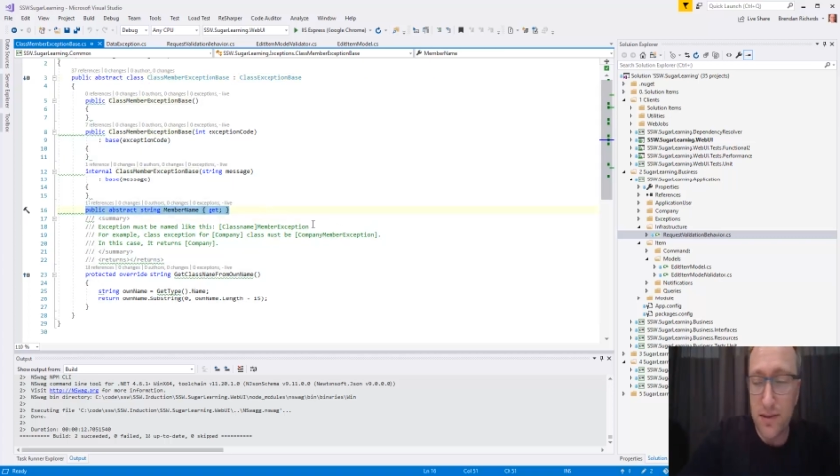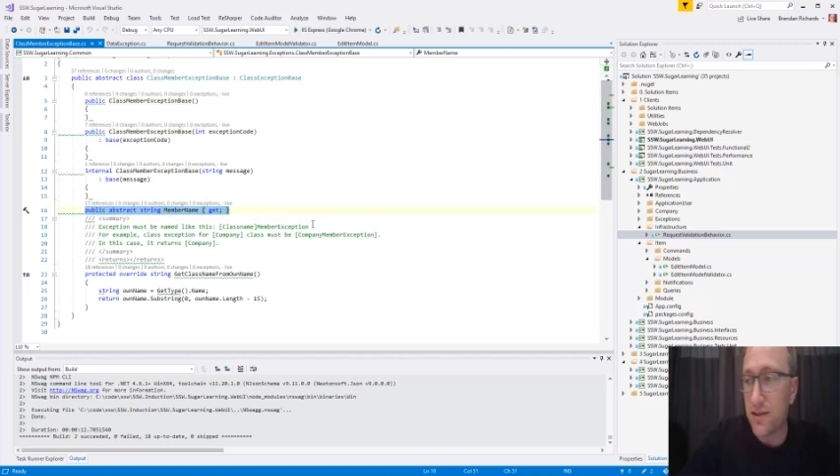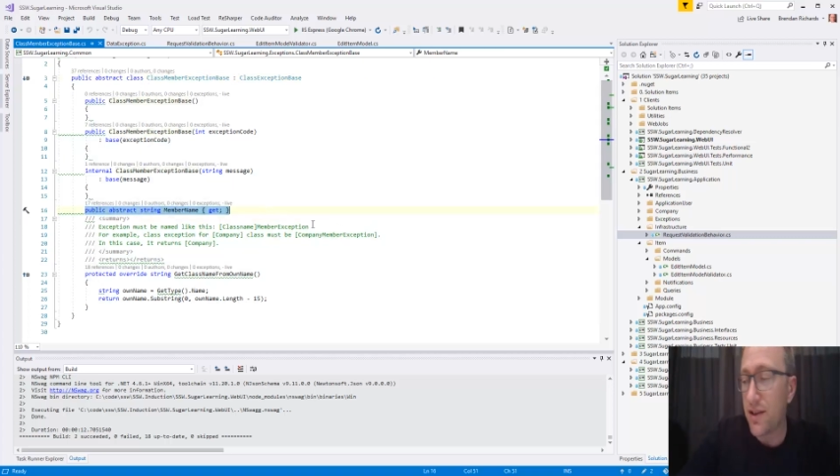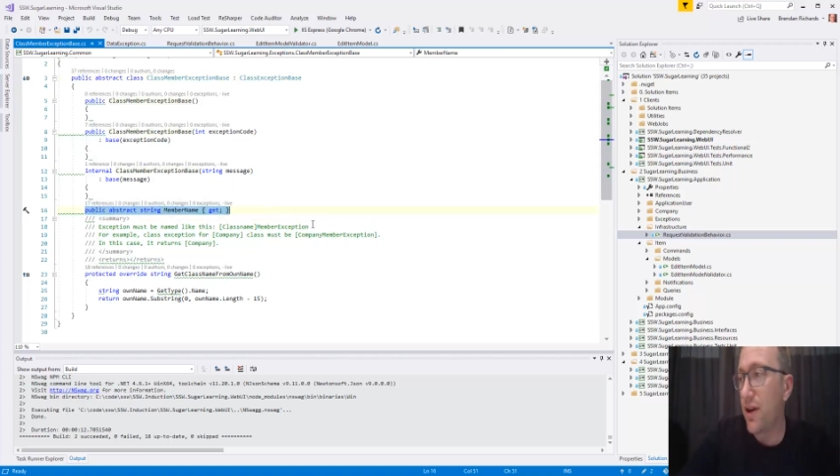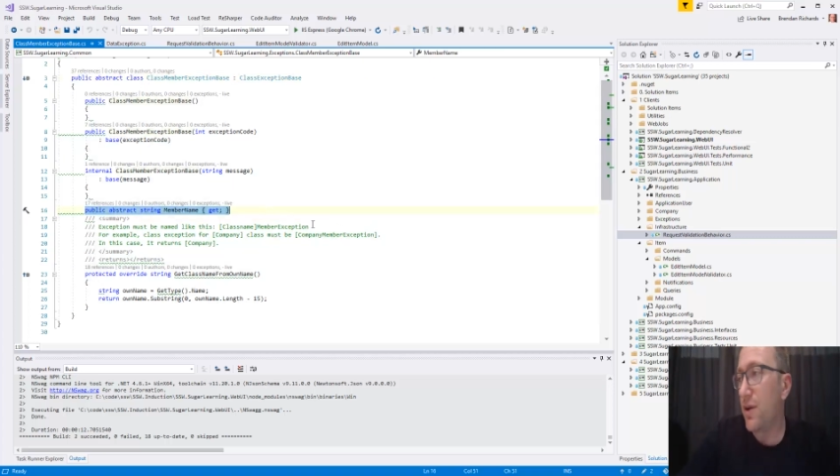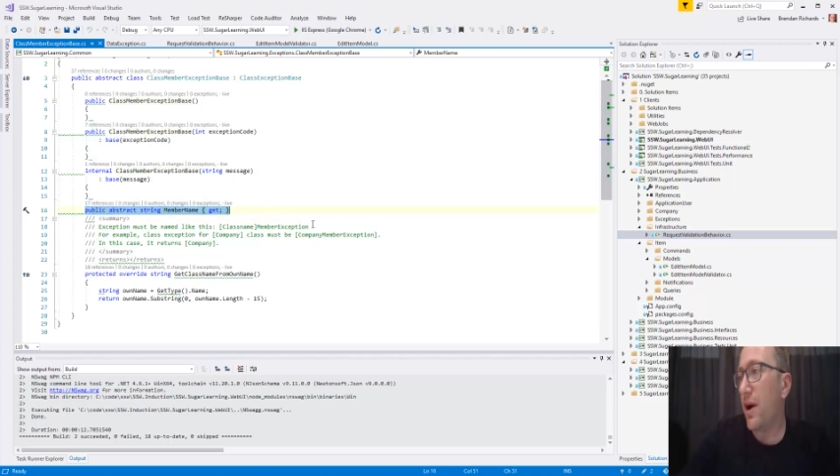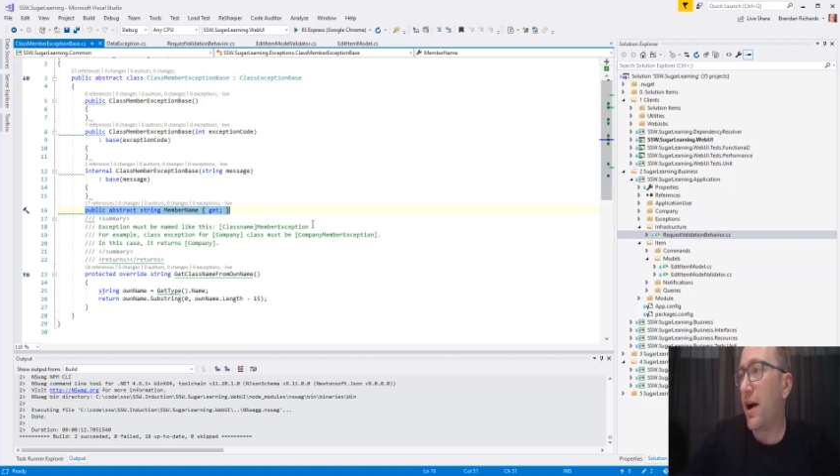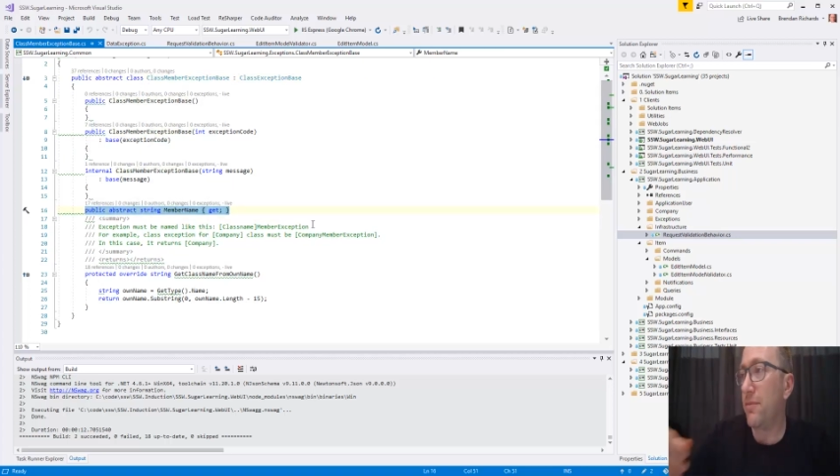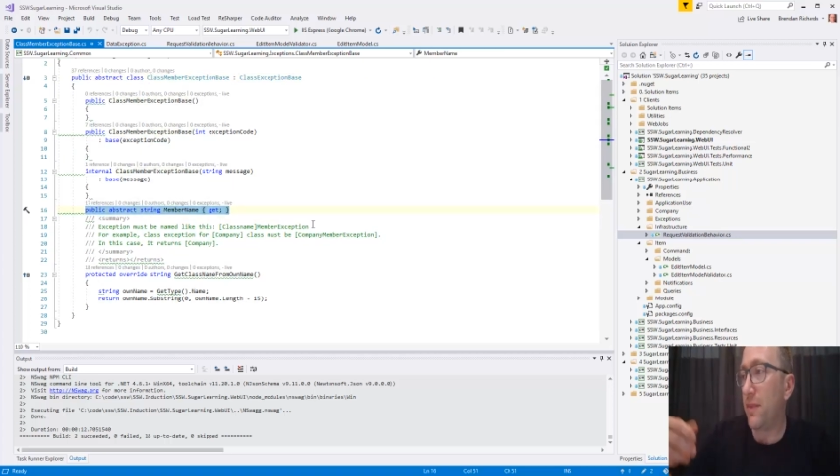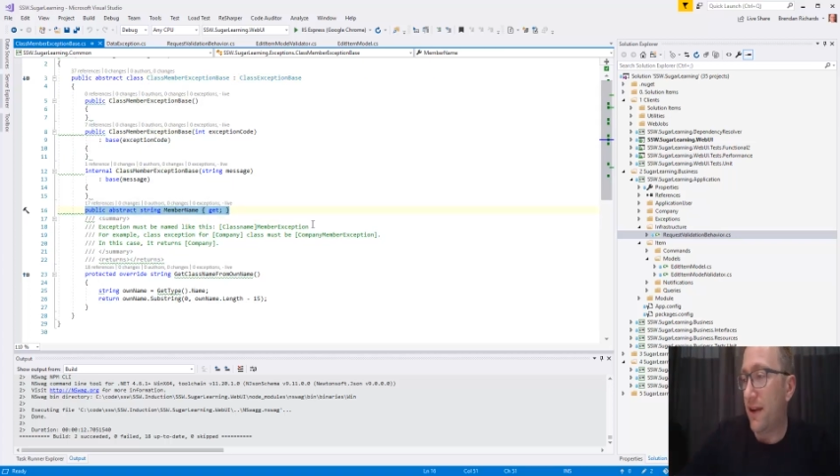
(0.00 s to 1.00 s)
So
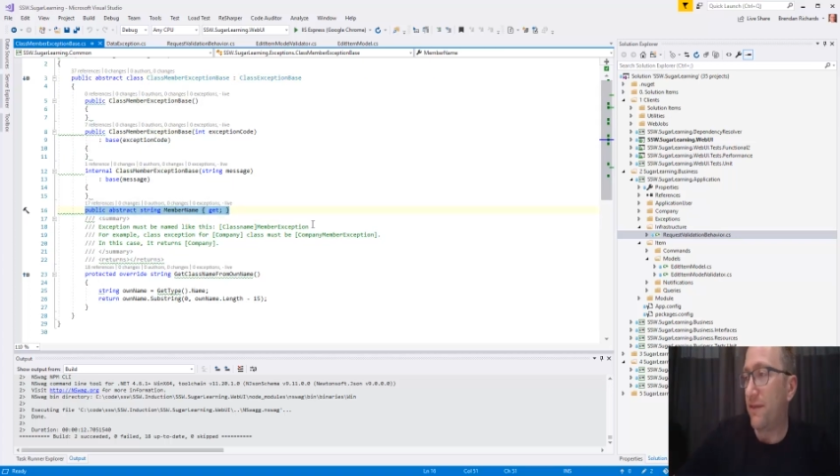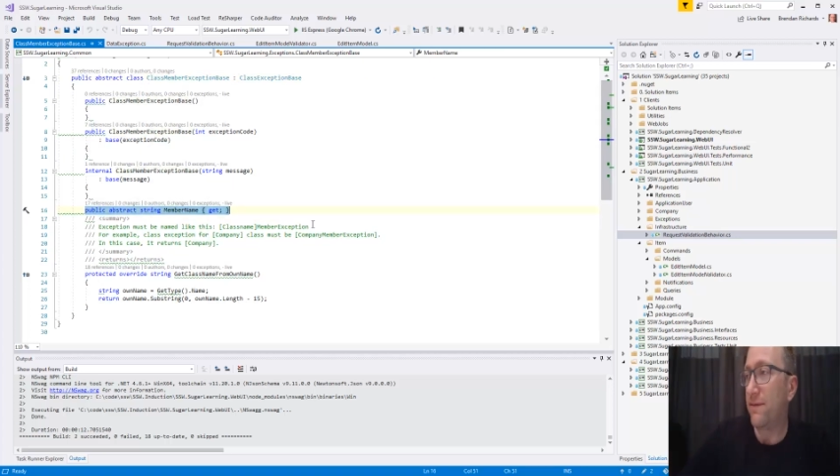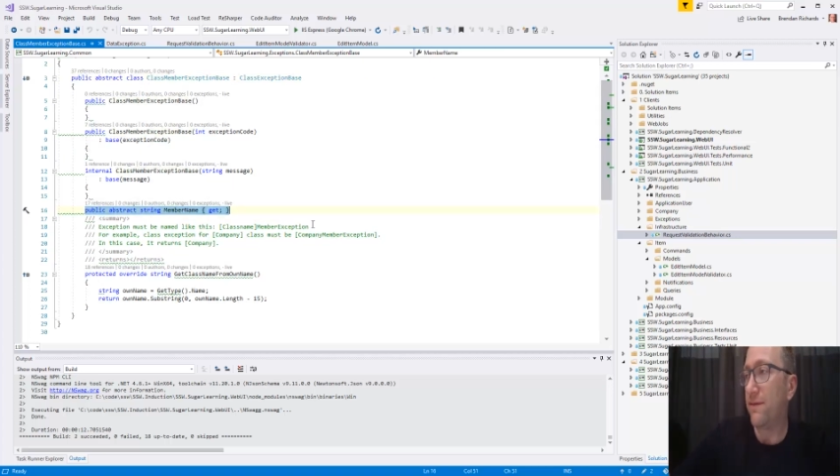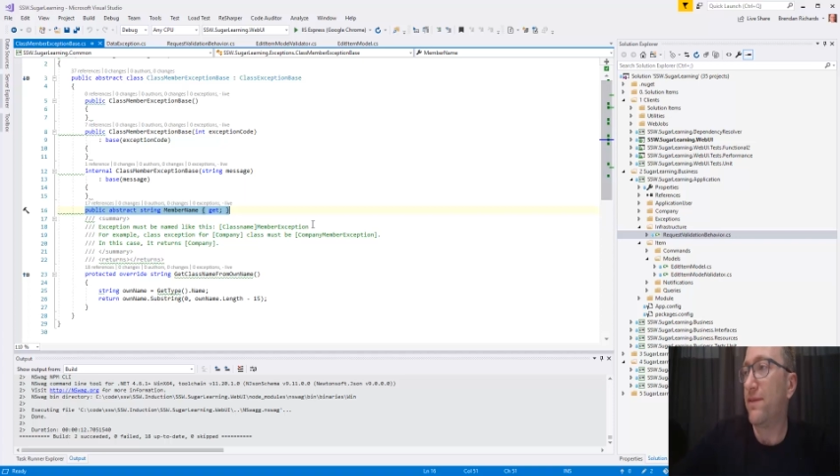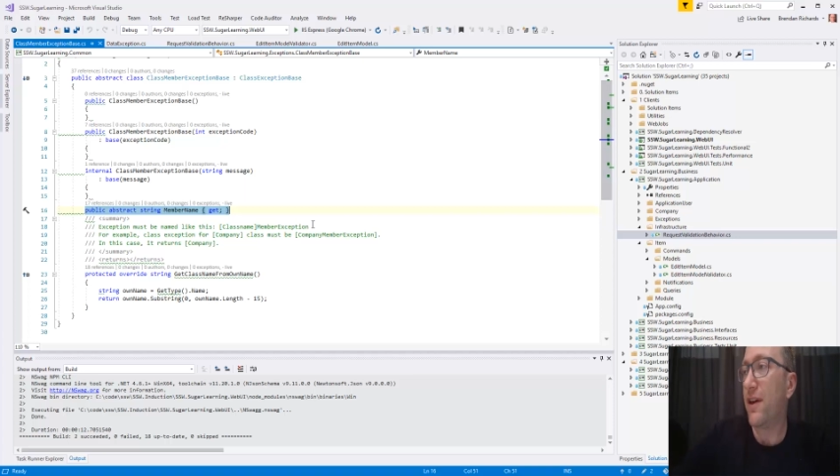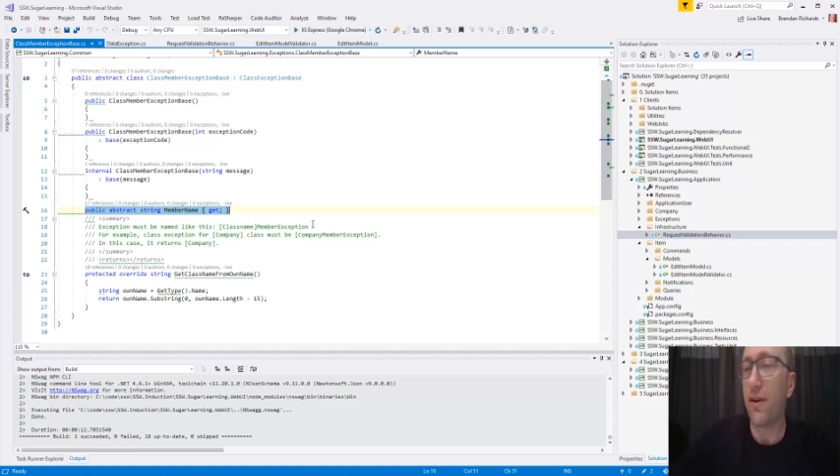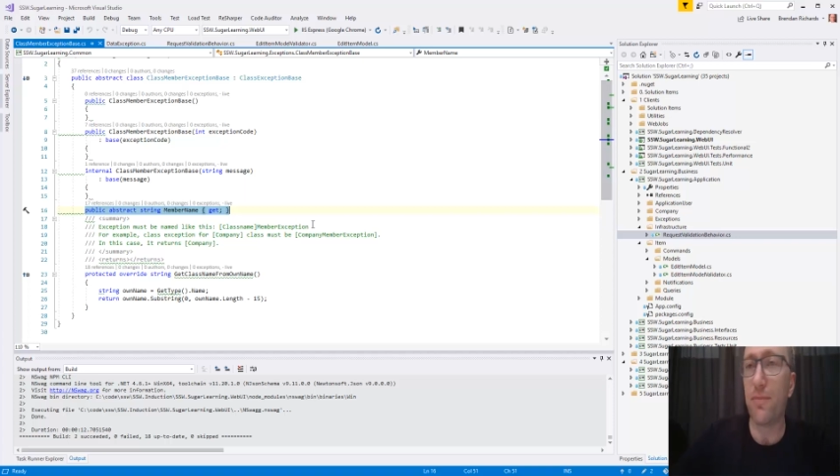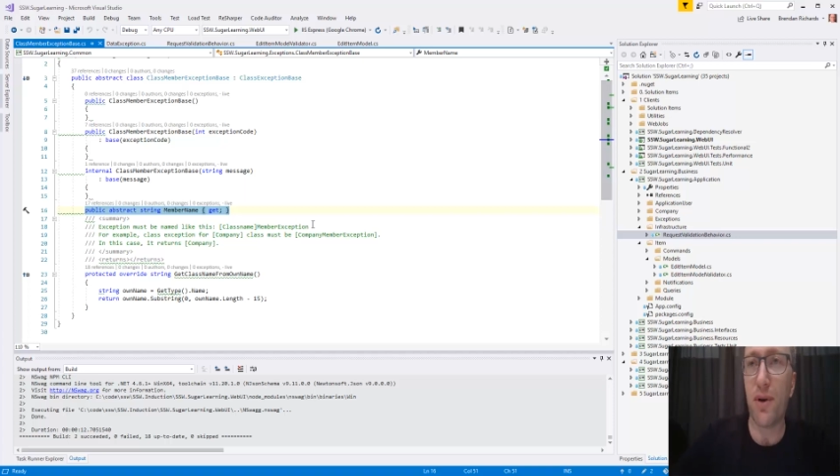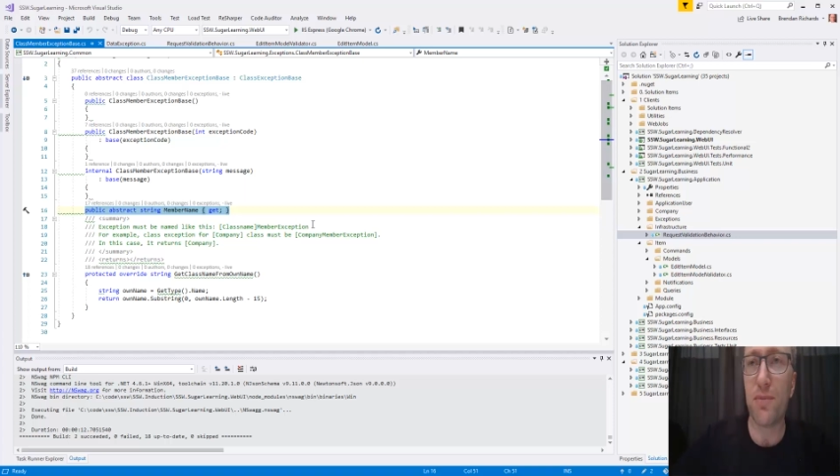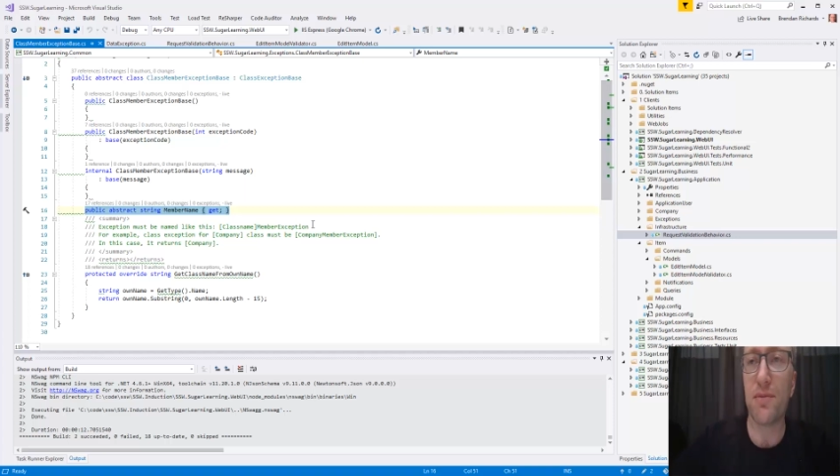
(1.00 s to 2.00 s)
if there
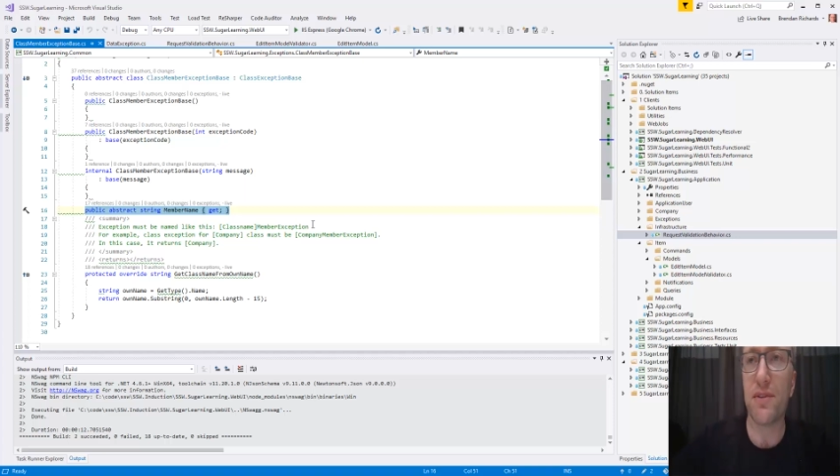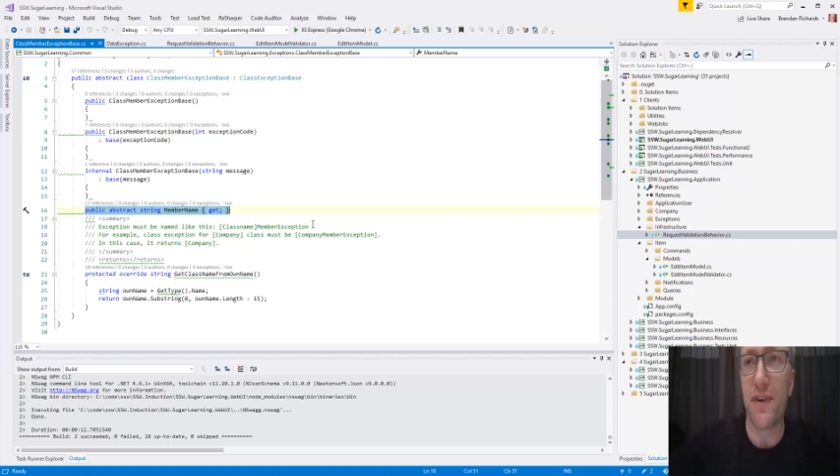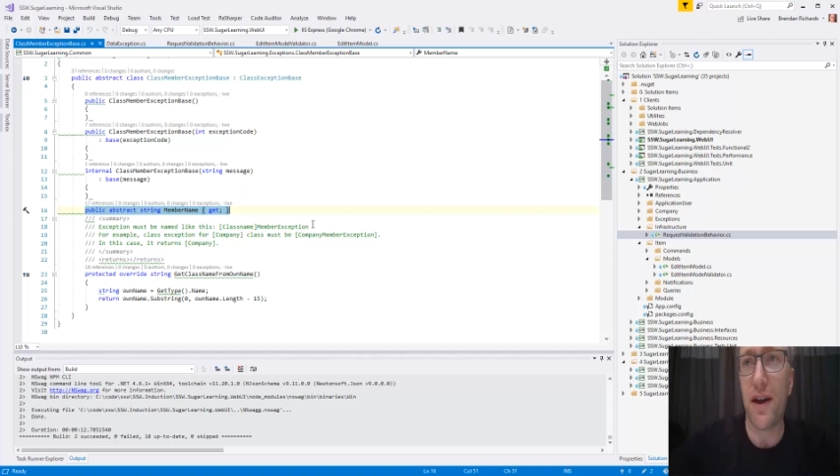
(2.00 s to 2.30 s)
are problems